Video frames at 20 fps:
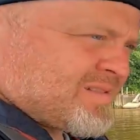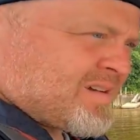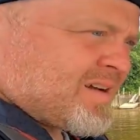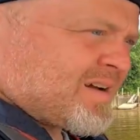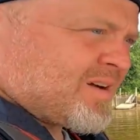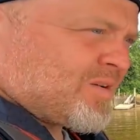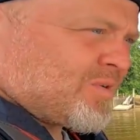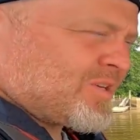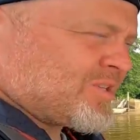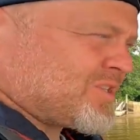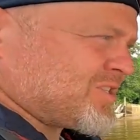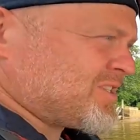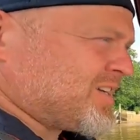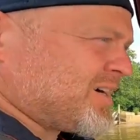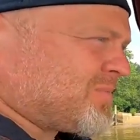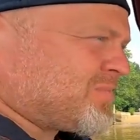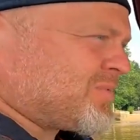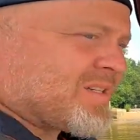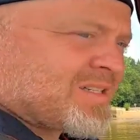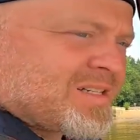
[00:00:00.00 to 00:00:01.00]
All right, we can just
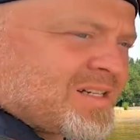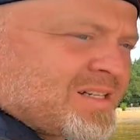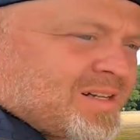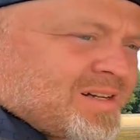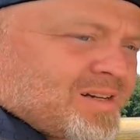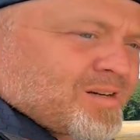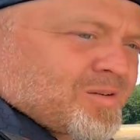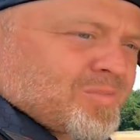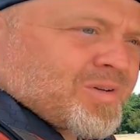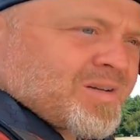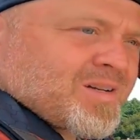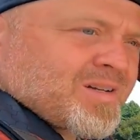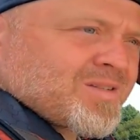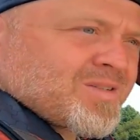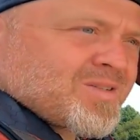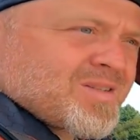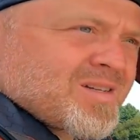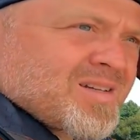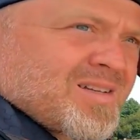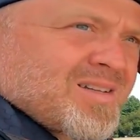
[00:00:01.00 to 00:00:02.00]
dub this clear Maybe because
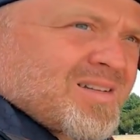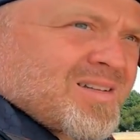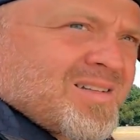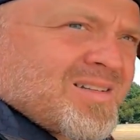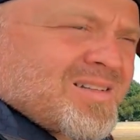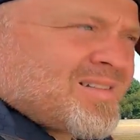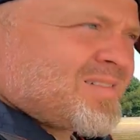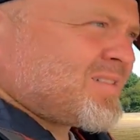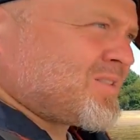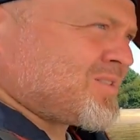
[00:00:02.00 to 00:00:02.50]
it's straight out.